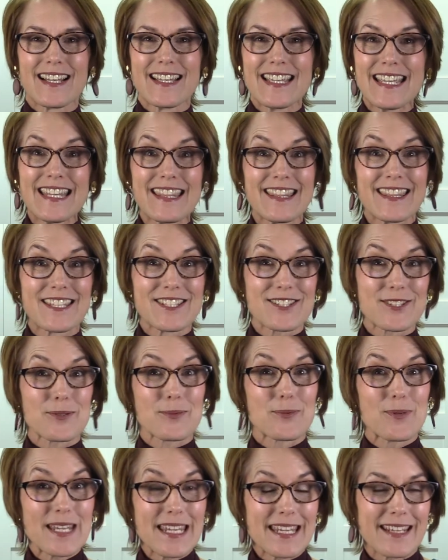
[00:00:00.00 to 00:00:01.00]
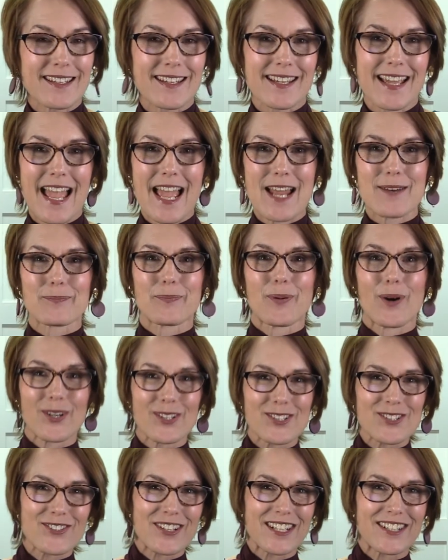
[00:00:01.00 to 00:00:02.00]
in this week and
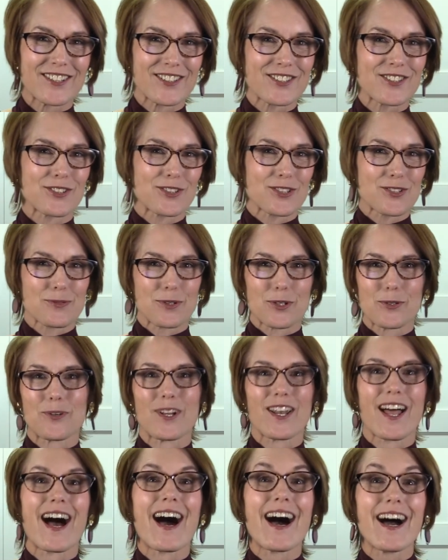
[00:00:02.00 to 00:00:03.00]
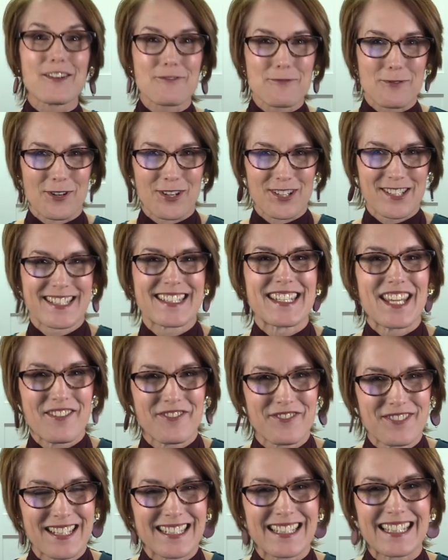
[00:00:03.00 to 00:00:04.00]
pondering on God's word. Well, I was
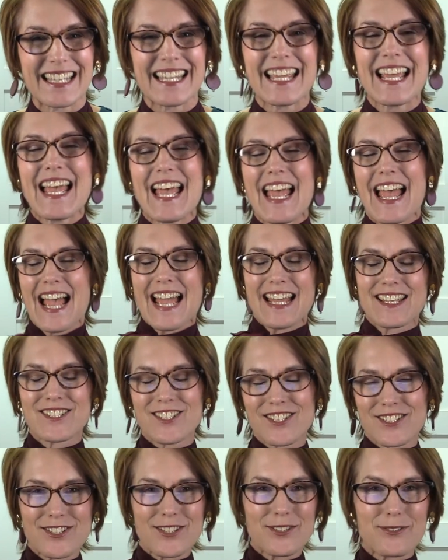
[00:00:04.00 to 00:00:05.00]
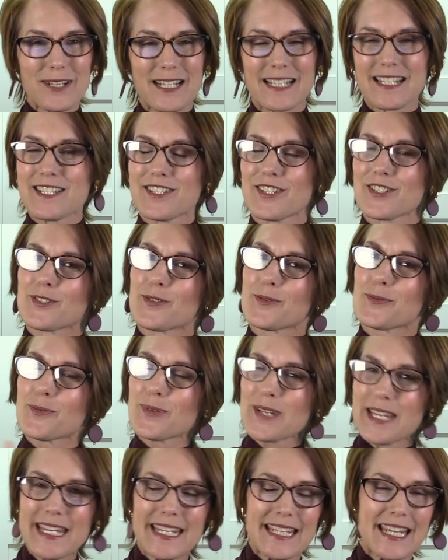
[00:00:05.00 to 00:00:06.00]
definitely. And just to quickly just
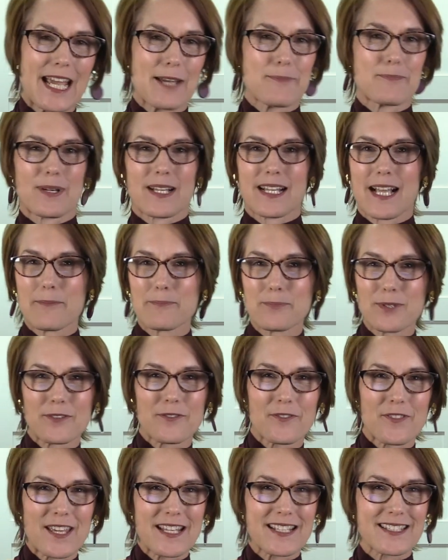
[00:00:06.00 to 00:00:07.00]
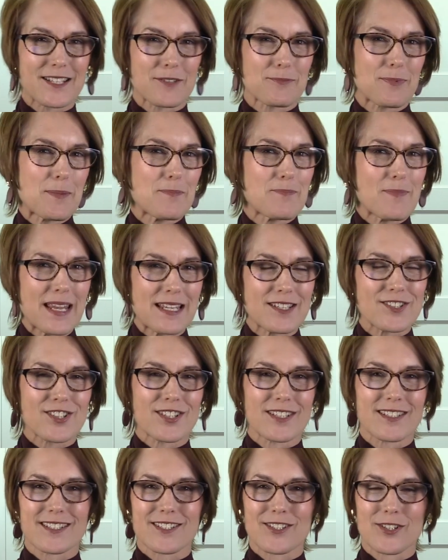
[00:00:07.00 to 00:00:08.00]
recap a couple of things that we
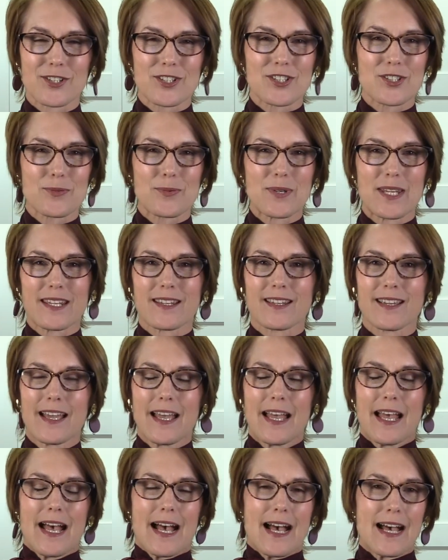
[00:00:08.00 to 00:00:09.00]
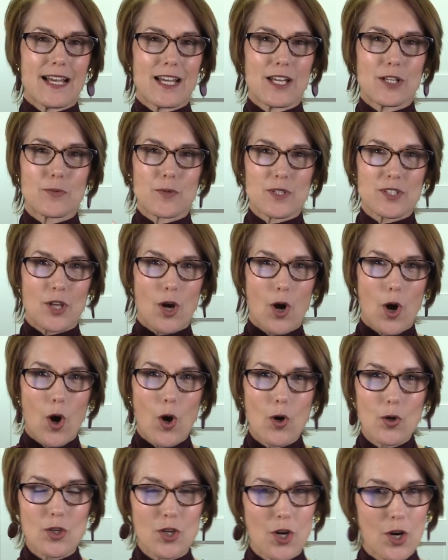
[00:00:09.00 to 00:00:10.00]
mentioned last week. It was the
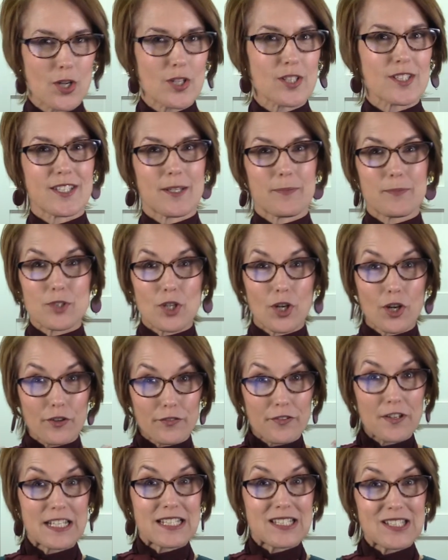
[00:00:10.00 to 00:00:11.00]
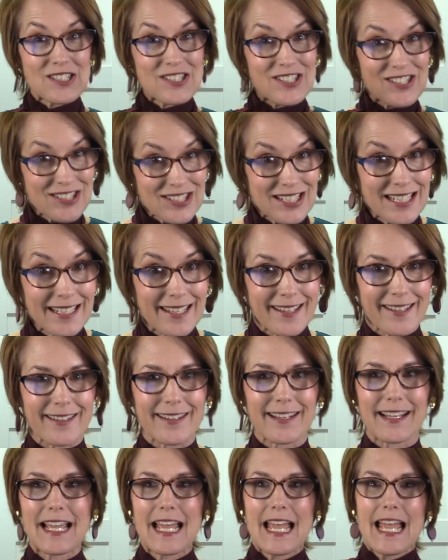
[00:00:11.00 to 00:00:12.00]
whole concept of
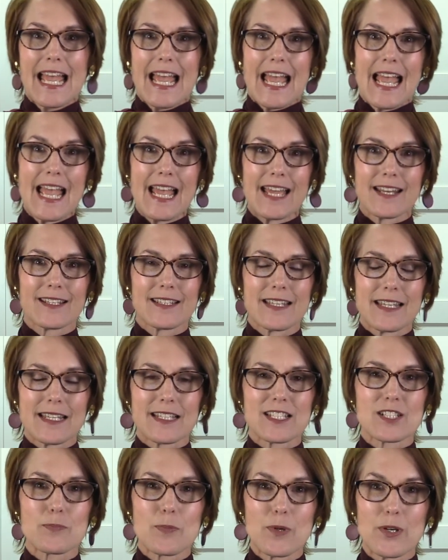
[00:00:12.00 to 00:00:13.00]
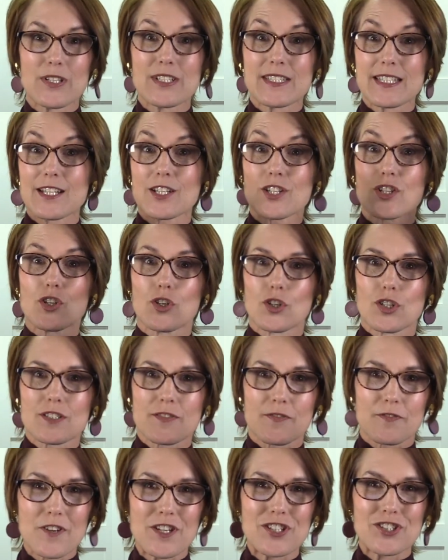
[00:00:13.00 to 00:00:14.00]
seeing and experiencing God's
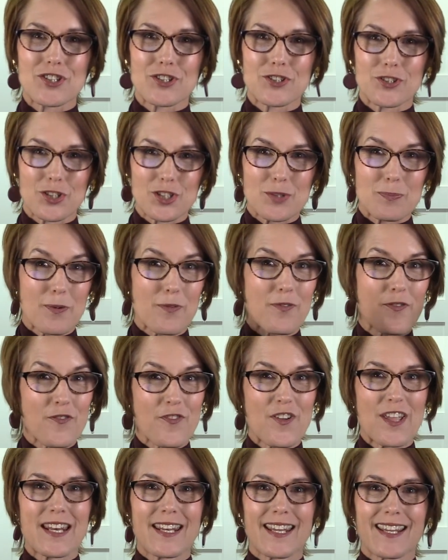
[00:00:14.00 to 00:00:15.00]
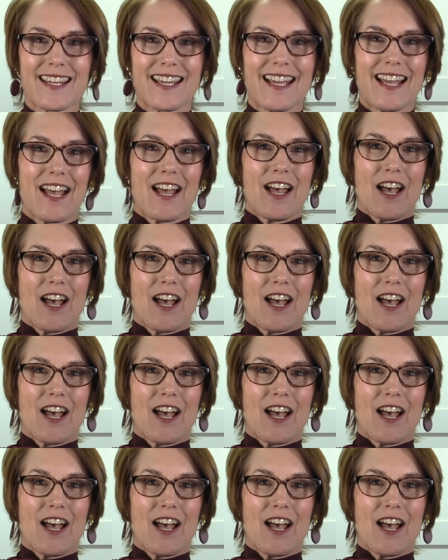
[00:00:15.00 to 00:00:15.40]
vision, God's prophetic